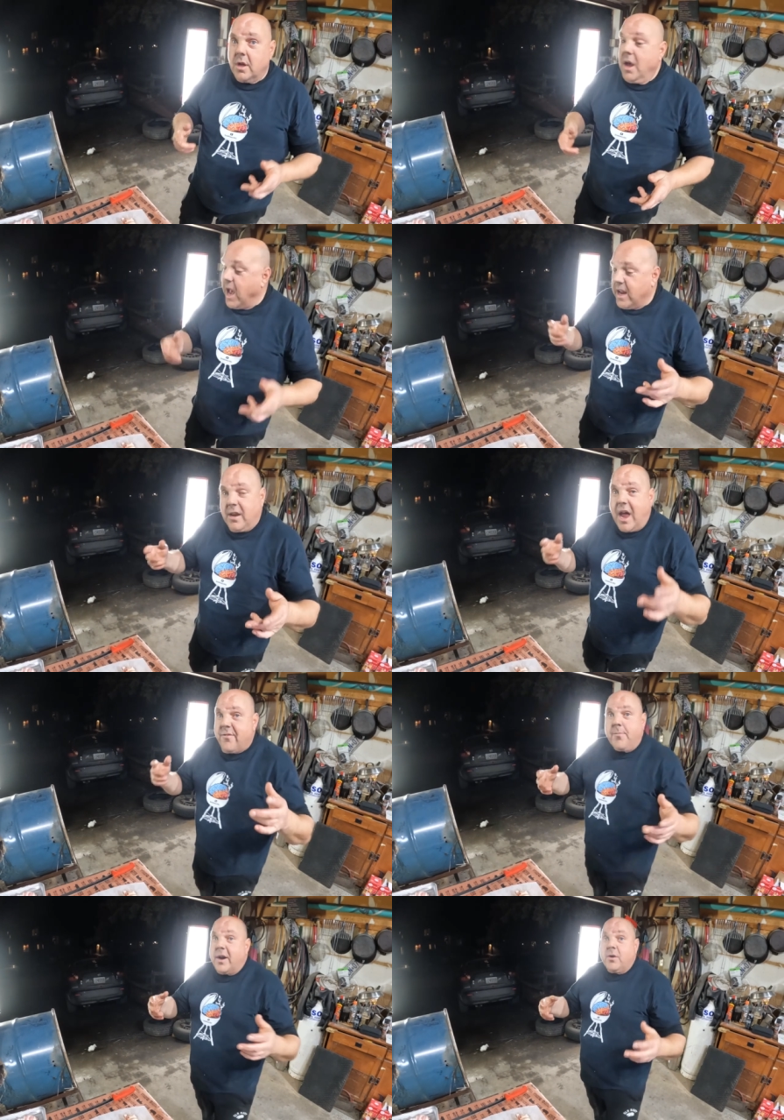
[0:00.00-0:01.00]
And
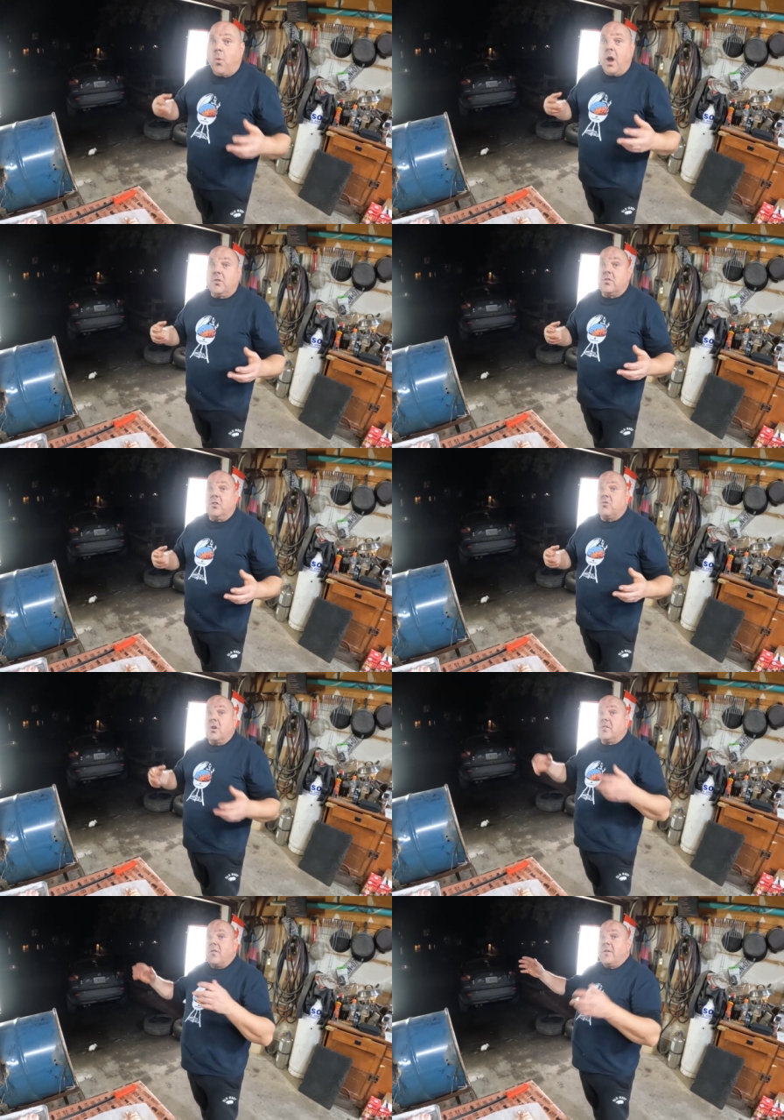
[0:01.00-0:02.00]
everybody wants these
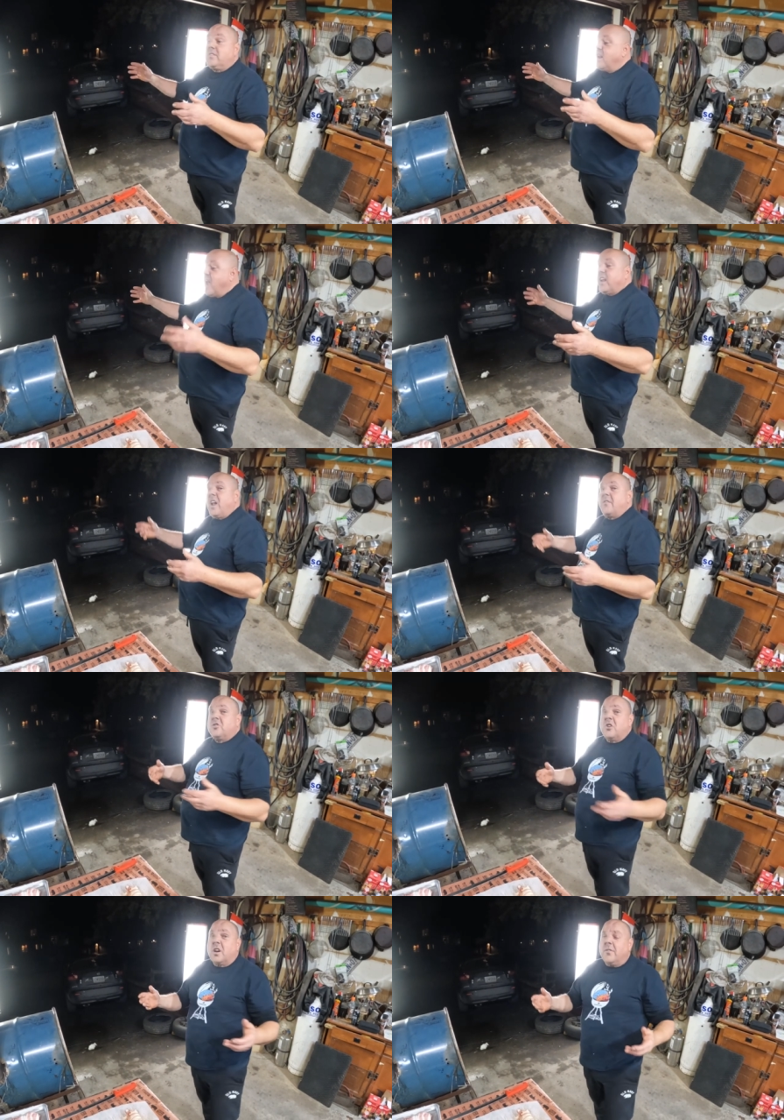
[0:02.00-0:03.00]
shirts. Everybody's saying, hey, you can have a
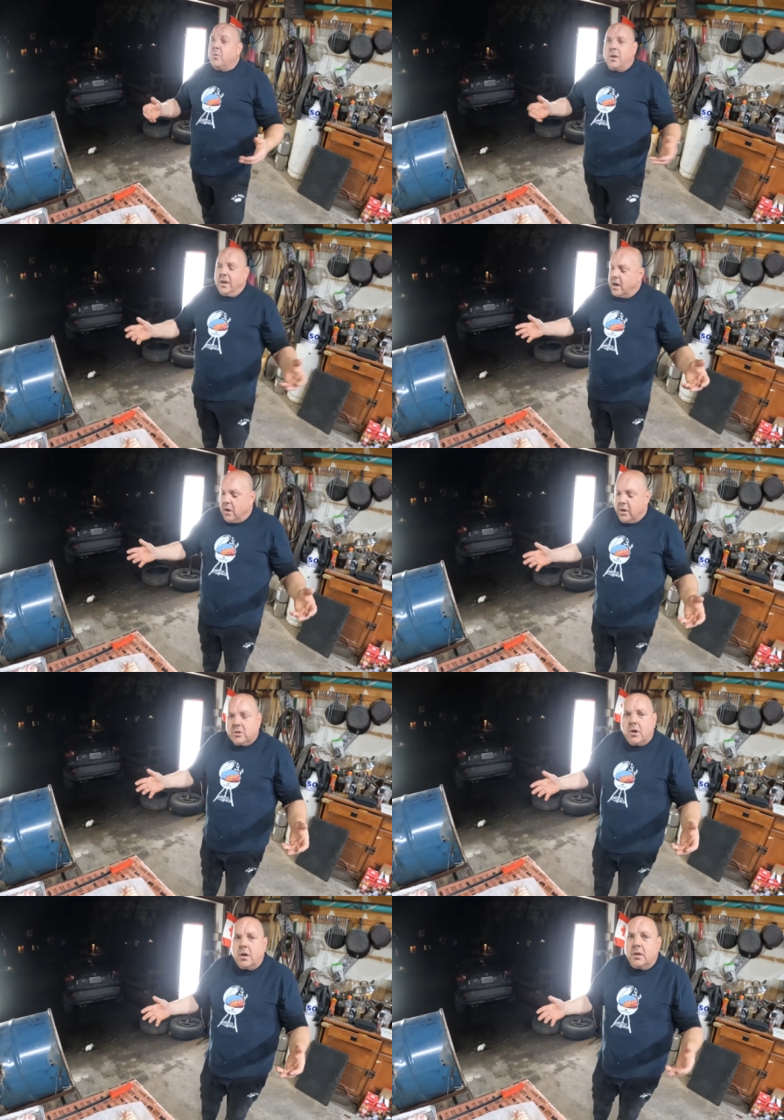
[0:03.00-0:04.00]
shirt. Well, you gotta earn
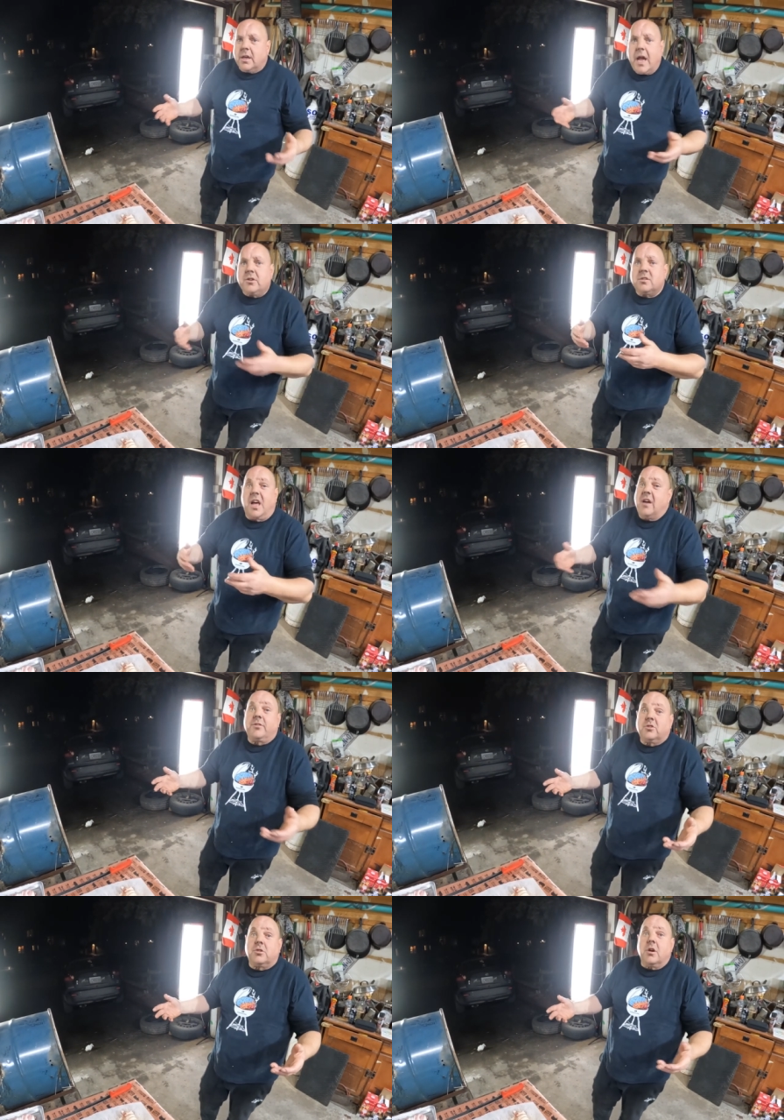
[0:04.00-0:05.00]
a shirt. You can't just
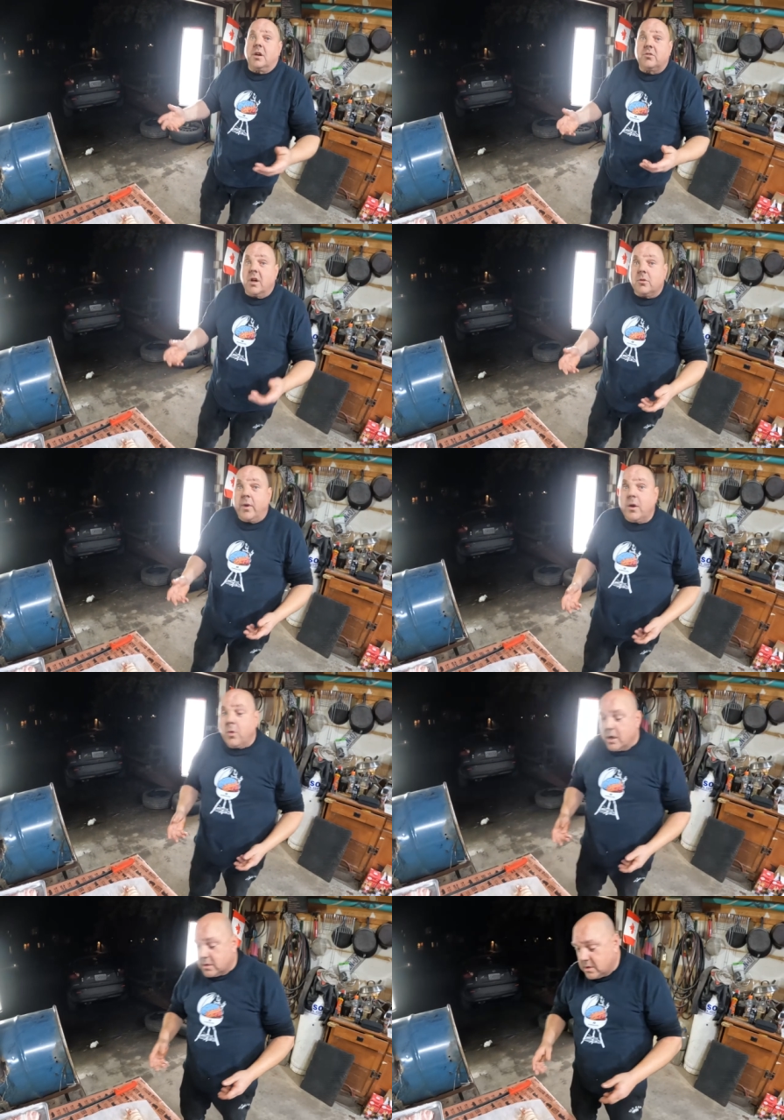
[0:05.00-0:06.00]
have a shirt. It's not the way it
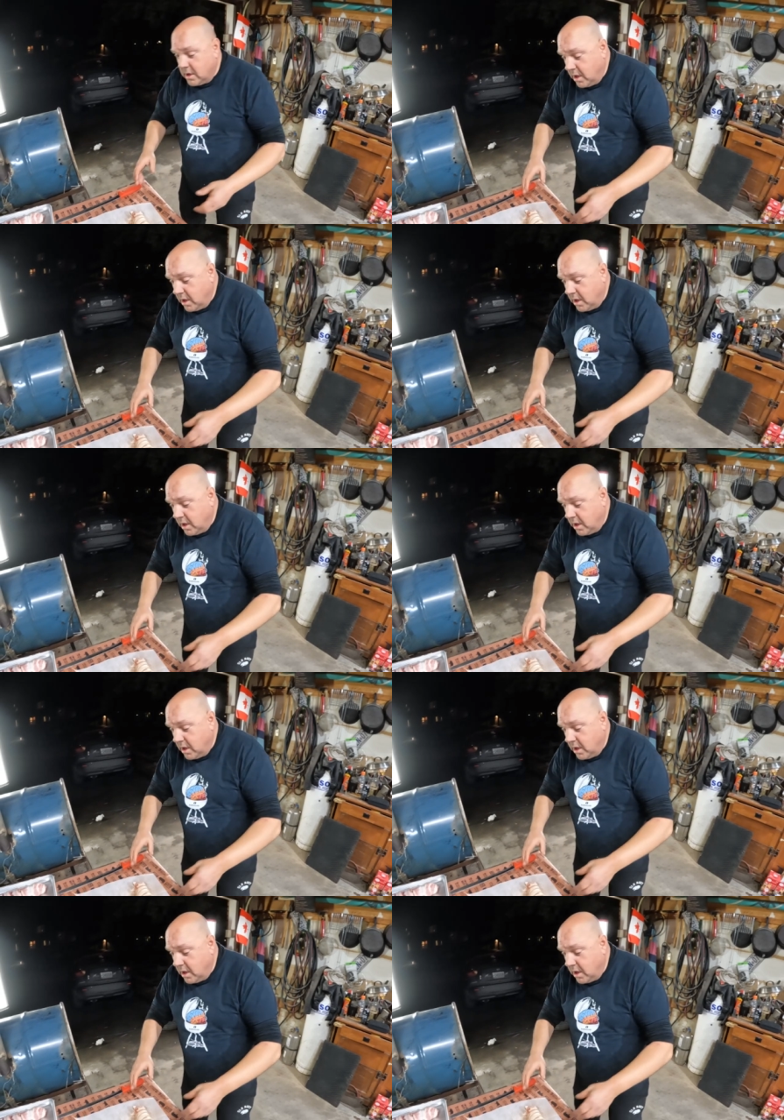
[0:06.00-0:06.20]
works.